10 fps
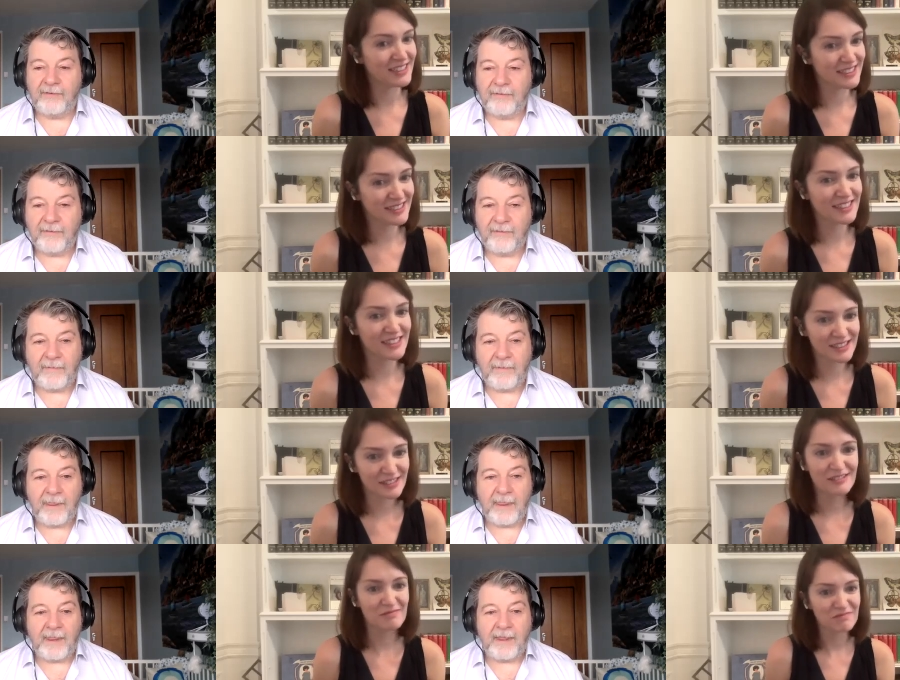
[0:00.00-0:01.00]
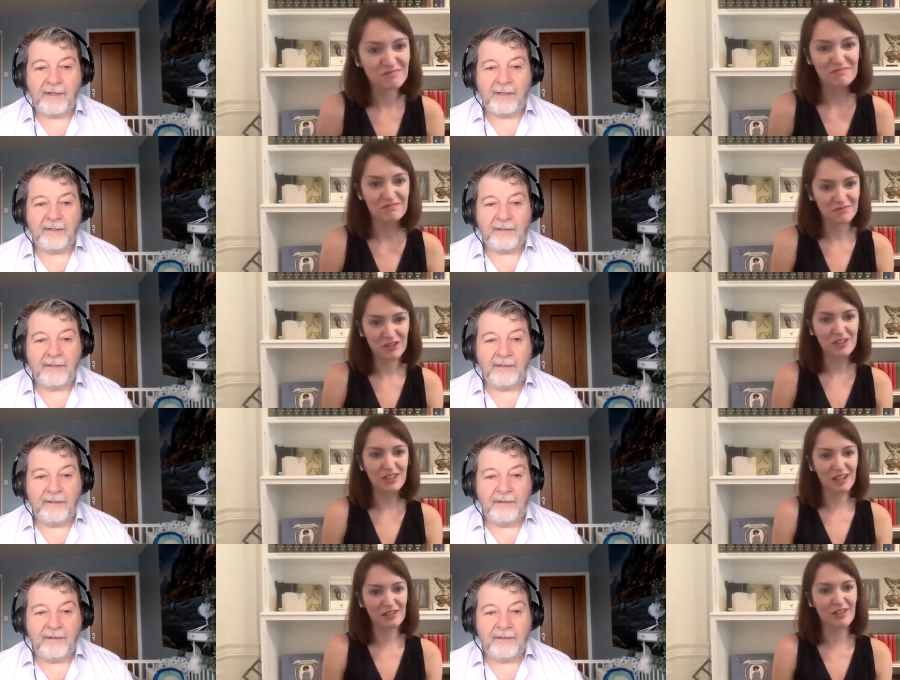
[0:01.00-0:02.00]
Speaker 1: that's that's a good
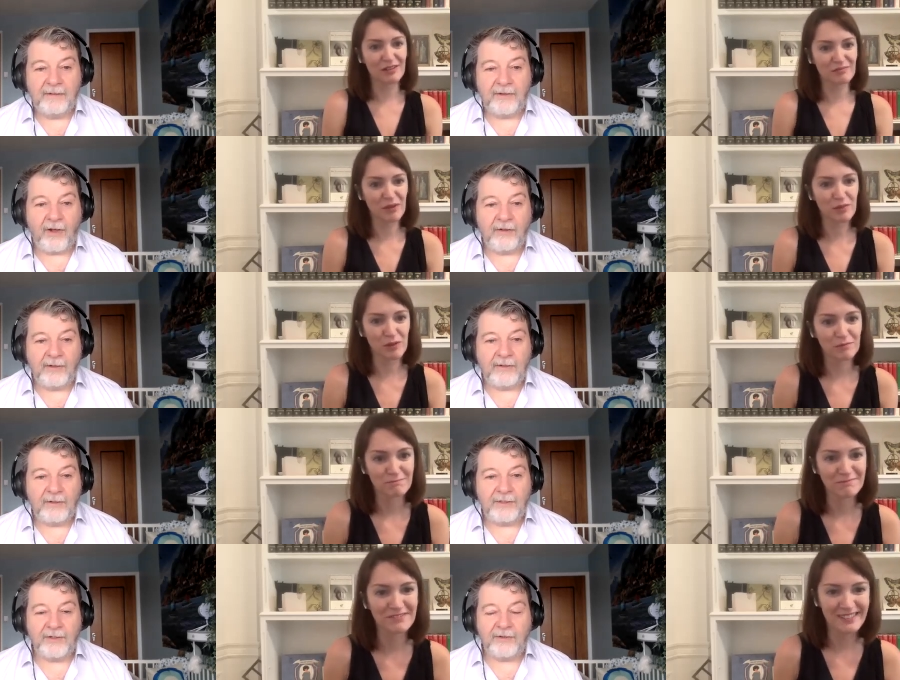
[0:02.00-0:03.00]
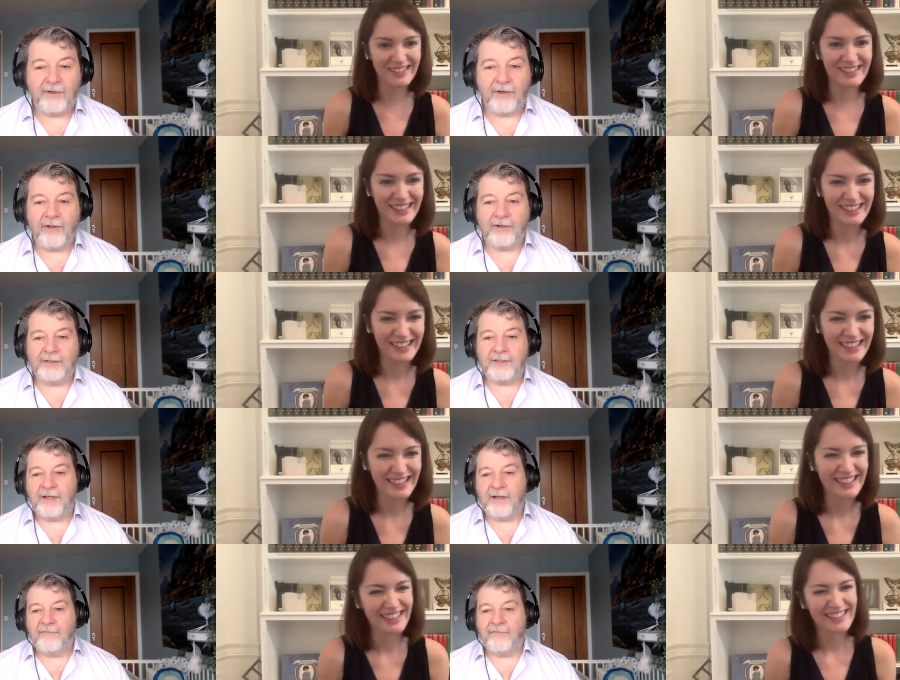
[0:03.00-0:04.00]
good color then, I'll, purple.
Speaker 2: It's a good color to
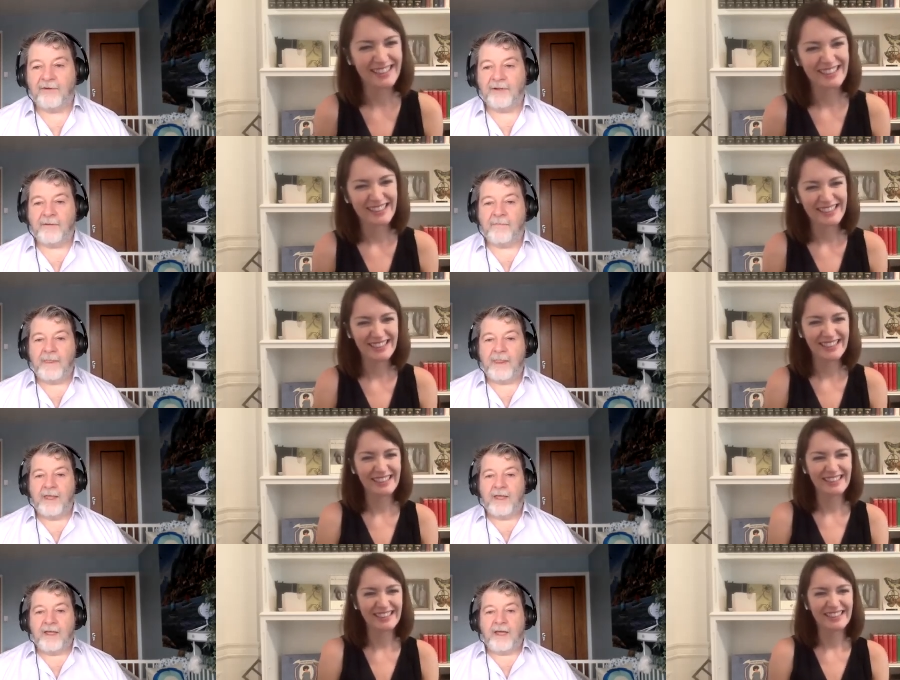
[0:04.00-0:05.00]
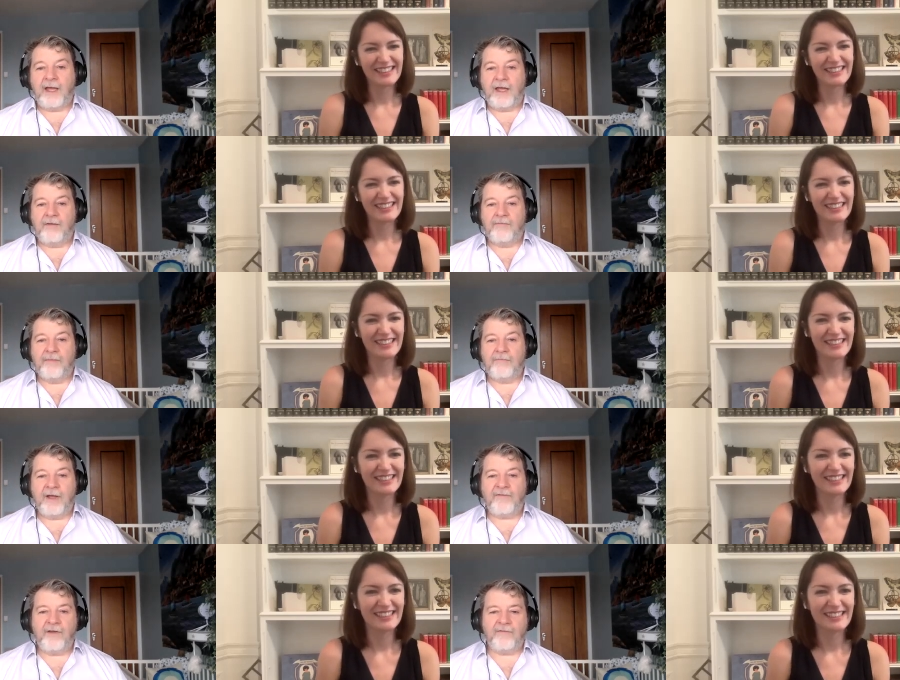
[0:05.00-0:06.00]
have, right? Um,
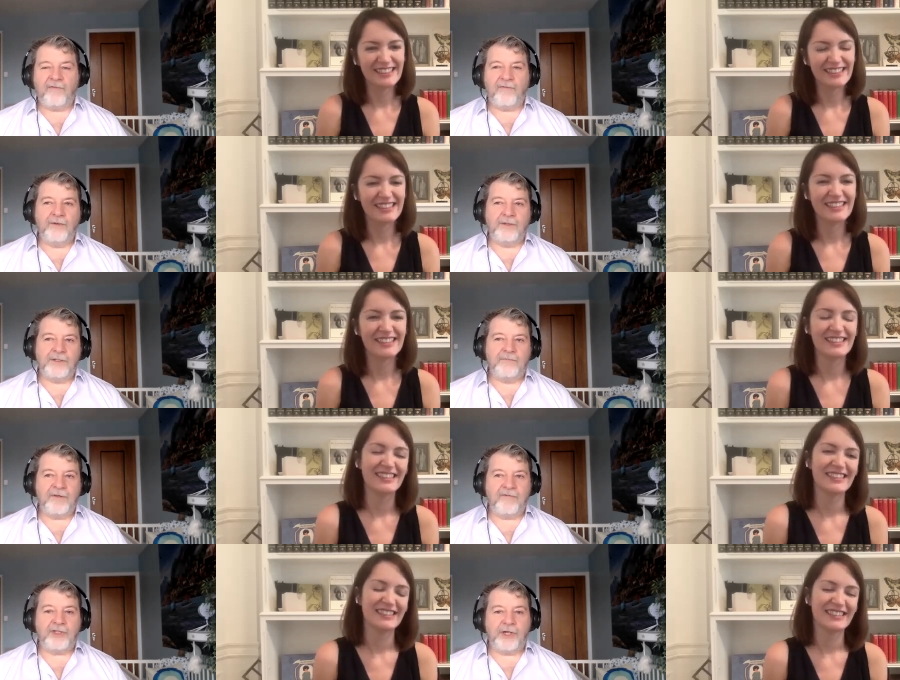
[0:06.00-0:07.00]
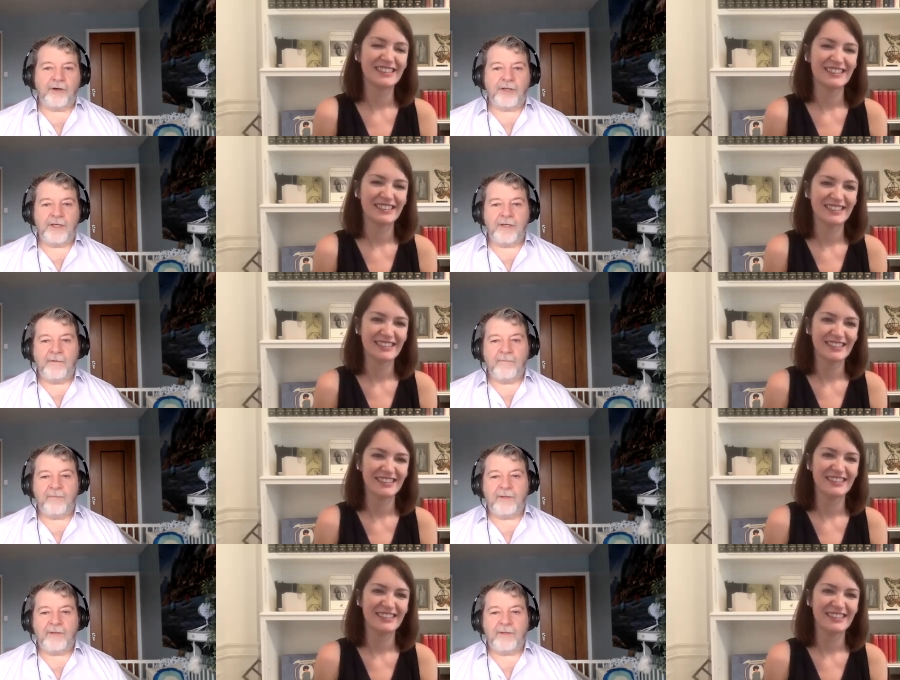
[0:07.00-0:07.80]
my favorite food is beef jerky,